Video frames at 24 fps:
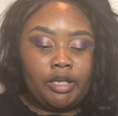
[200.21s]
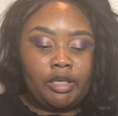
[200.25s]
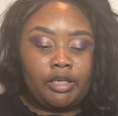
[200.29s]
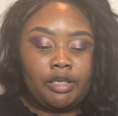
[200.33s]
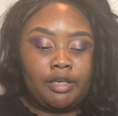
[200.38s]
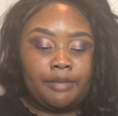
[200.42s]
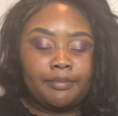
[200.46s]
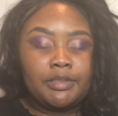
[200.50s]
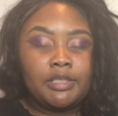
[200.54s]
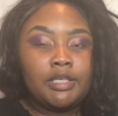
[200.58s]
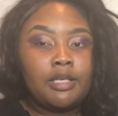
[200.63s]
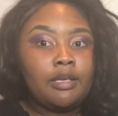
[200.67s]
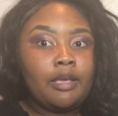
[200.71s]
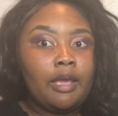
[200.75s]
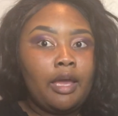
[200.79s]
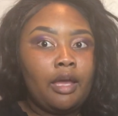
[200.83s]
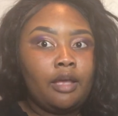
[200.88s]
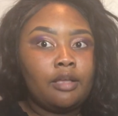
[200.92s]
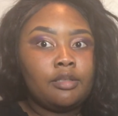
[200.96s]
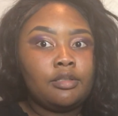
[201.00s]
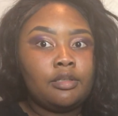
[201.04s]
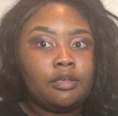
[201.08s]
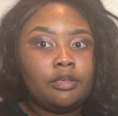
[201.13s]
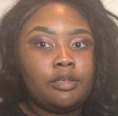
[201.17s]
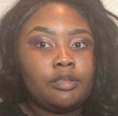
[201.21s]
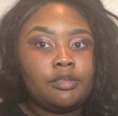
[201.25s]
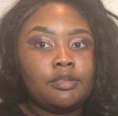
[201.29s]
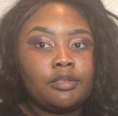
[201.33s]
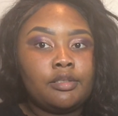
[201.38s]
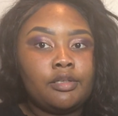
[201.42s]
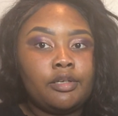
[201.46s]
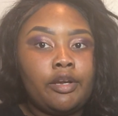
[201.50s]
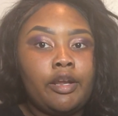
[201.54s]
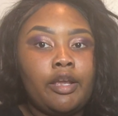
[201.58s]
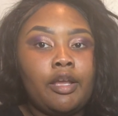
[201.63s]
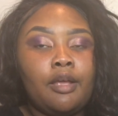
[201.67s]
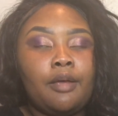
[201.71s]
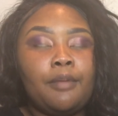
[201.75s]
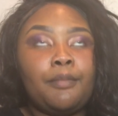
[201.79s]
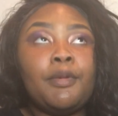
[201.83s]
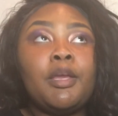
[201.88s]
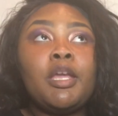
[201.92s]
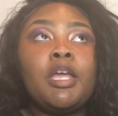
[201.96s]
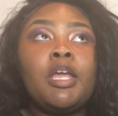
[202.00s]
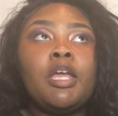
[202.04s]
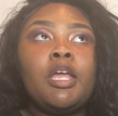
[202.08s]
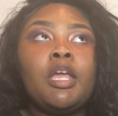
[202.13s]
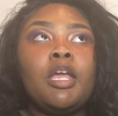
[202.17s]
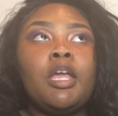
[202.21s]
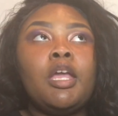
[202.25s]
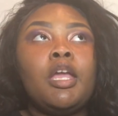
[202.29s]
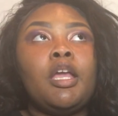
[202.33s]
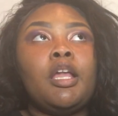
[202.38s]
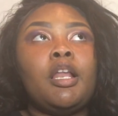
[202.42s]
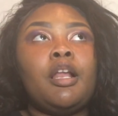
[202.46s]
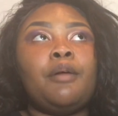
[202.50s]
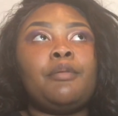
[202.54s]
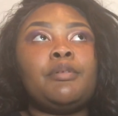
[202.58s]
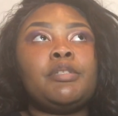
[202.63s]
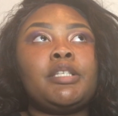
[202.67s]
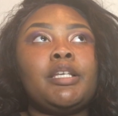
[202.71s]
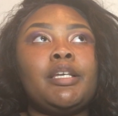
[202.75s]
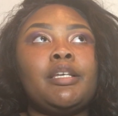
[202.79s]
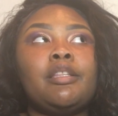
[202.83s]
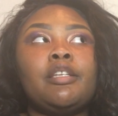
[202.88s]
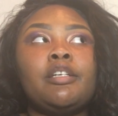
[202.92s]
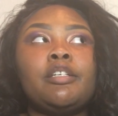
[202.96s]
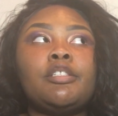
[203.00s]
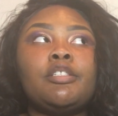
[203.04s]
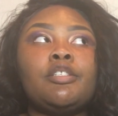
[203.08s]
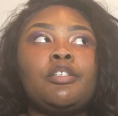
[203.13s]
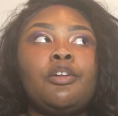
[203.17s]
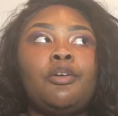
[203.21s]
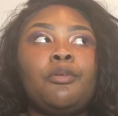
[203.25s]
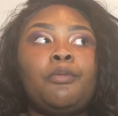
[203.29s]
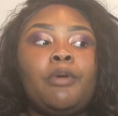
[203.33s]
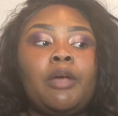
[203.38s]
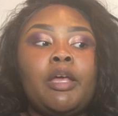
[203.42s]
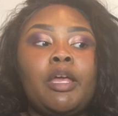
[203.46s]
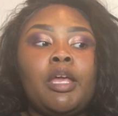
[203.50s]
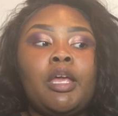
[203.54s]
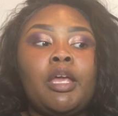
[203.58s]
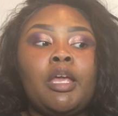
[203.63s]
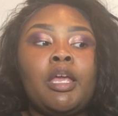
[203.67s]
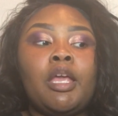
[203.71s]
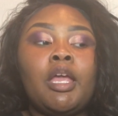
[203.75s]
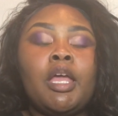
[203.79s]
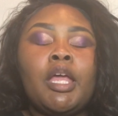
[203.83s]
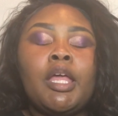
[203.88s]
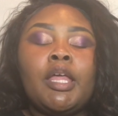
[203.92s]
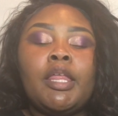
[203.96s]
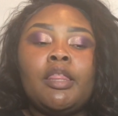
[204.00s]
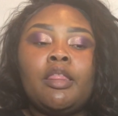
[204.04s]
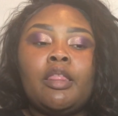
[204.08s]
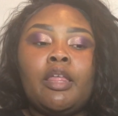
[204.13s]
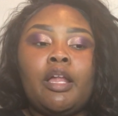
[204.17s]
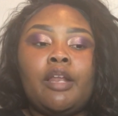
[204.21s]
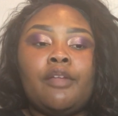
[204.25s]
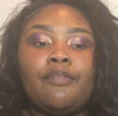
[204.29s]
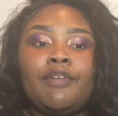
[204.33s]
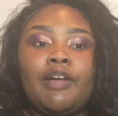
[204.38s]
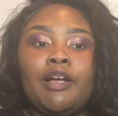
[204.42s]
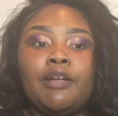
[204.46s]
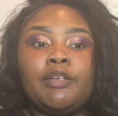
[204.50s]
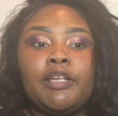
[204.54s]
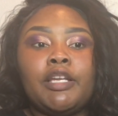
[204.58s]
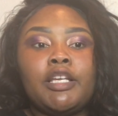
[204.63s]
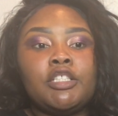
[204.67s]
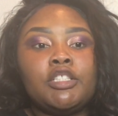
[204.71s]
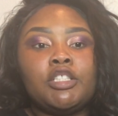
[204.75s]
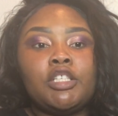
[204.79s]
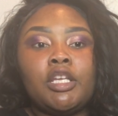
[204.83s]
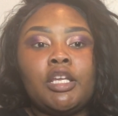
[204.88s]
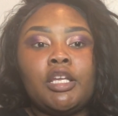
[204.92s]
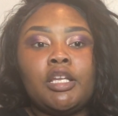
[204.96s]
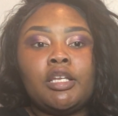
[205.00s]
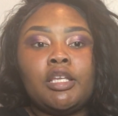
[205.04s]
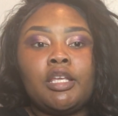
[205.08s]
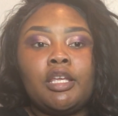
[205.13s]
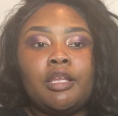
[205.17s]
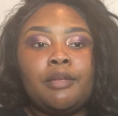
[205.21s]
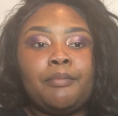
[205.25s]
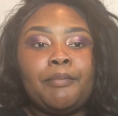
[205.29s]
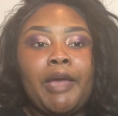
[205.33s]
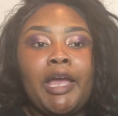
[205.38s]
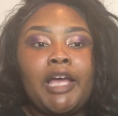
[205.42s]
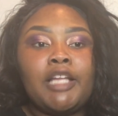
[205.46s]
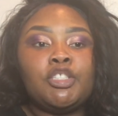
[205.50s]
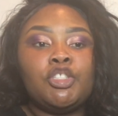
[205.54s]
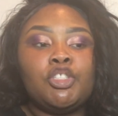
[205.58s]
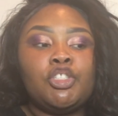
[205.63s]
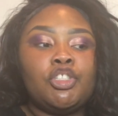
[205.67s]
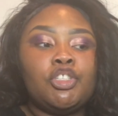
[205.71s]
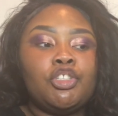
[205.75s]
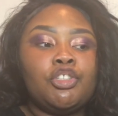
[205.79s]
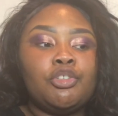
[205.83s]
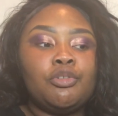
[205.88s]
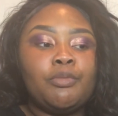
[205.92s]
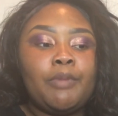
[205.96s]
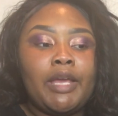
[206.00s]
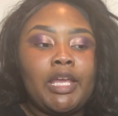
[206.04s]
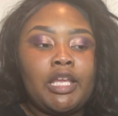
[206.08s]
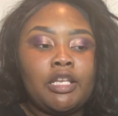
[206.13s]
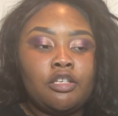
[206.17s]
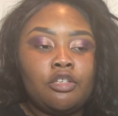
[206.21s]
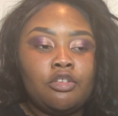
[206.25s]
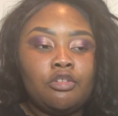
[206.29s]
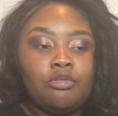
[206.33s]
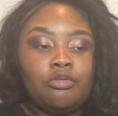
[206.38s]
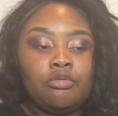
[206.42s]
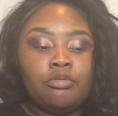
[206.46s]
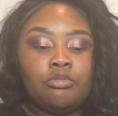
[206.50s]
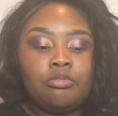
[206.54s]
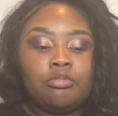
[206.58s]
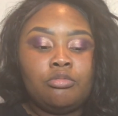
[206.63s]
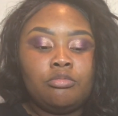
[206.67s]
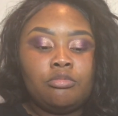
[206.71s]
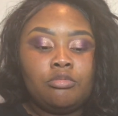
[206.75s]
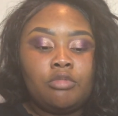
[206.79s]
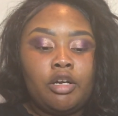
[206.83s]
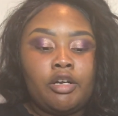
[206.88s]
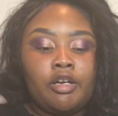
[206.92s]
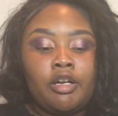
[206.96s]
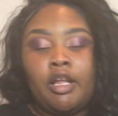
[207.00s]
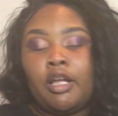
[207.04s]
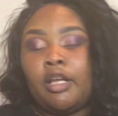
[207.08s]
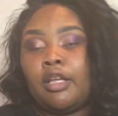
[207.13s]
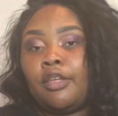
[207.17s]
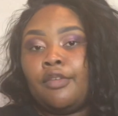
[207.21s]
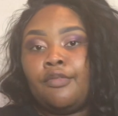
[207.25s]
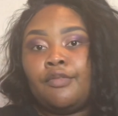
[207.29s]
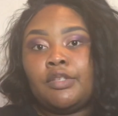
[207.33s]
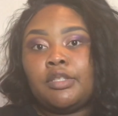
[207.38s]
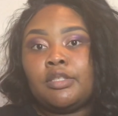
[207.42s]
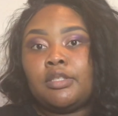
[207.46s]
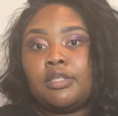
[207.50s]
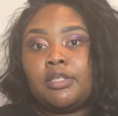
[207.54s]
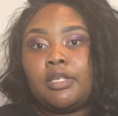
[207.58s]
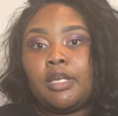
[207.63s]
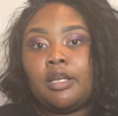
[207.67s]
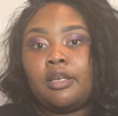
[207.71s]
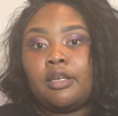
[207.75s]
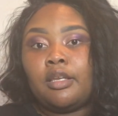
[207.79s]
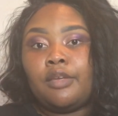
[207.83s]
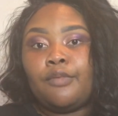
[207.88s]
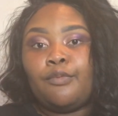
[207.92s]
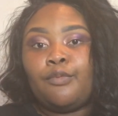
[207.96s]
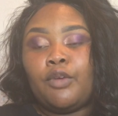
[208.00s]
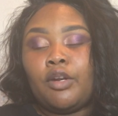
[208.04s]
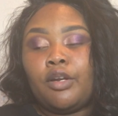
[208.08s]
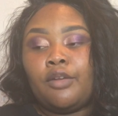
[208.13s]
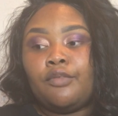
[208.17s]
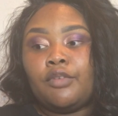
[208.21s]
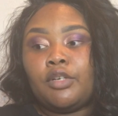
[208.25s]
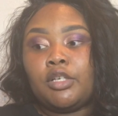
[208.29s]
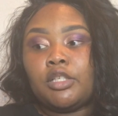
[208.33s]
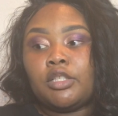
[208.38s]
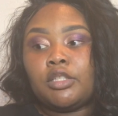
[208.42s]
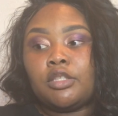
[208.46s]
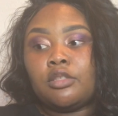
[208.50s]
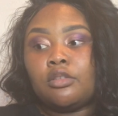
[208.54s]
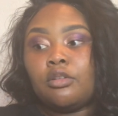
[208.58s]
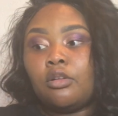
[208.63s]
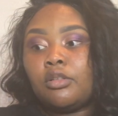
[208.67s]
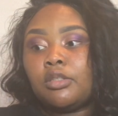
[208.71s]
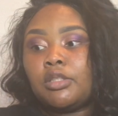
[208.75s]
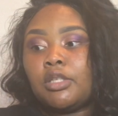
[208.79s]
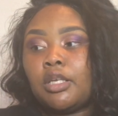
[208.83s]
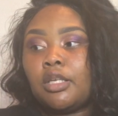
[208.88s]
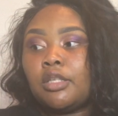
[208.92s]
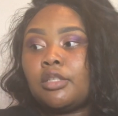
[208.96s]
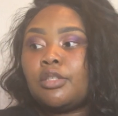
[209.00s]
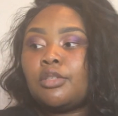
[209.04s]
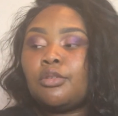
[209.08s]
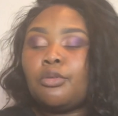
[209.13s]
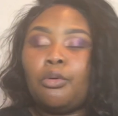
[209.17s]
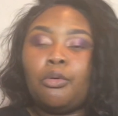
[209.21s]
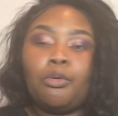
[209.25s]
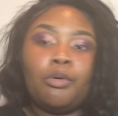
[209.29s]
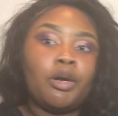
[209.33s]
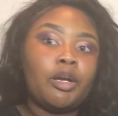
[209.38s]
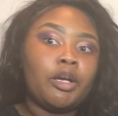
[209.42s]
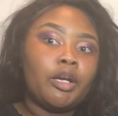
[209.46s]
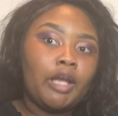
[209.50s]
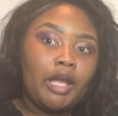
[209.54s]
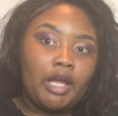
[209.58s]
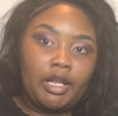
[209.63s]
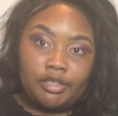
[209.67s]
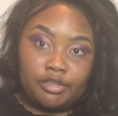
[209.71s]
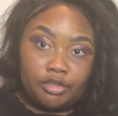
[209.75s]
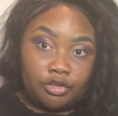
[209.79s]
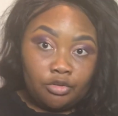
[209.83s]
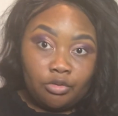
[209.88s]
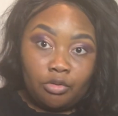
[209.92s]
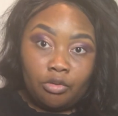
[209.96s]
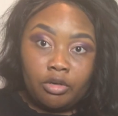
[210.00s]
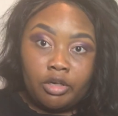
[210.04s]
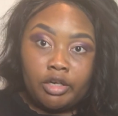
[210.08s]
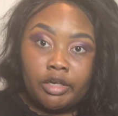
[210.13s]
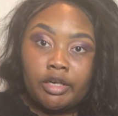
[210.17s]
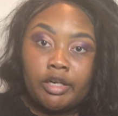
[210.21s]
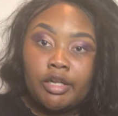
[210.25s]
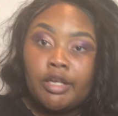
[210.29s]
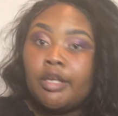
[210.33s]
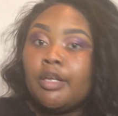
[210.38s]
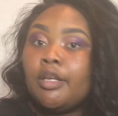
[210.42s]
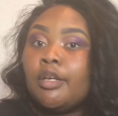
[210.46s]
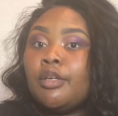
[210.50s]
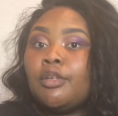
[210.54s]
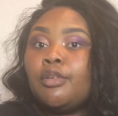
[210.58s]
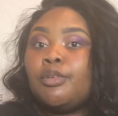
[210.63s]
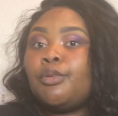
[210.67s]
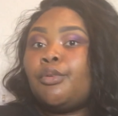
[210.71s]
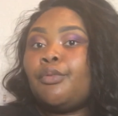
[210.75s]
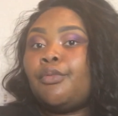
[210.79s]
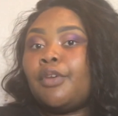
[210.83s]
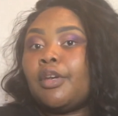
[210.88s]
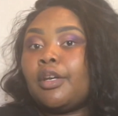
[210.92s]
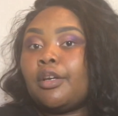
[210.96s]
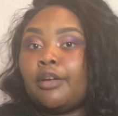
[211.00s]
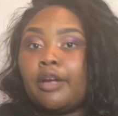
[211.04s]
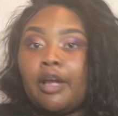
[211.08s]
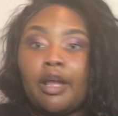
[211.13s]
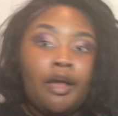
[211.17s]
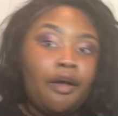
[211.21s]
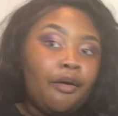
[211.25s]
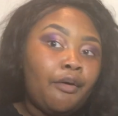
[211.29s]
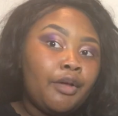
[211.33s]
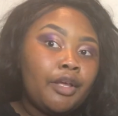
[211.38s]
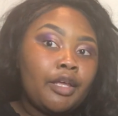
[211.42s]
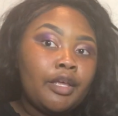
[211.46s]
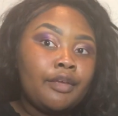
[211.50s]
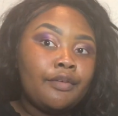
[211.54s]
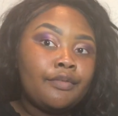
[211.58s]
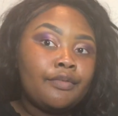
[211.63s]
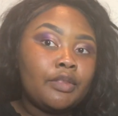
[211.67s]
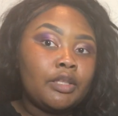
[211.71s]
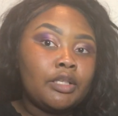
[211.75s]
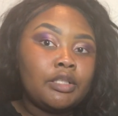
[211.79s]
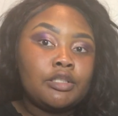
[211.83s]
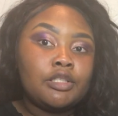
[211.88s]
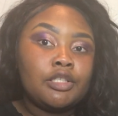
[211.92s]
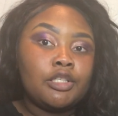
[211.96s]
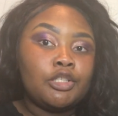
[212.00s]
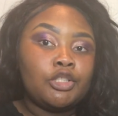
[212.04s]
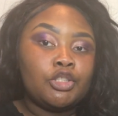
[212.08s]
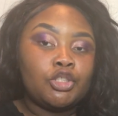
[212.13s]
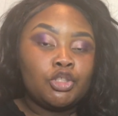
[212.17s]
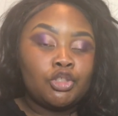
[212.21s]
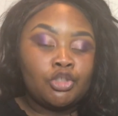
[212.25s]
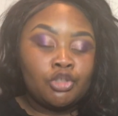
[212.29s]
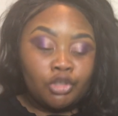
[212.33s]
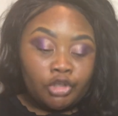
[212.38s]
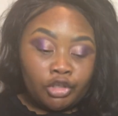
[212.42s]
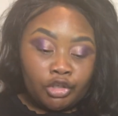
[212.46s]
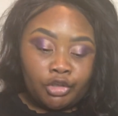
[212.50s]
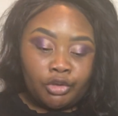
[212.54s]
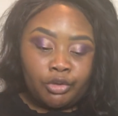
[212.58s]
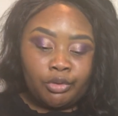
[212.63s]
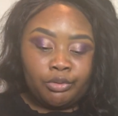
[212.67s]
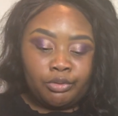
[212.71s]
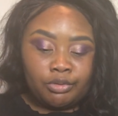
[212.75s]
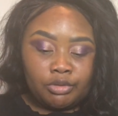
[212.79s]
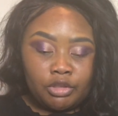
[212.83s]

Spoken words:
I kept seeing ads on Instagram, and I was like, there's no way that a foundation can match you and you are not even standing in front of a consultant or at a store to figure out if this is true.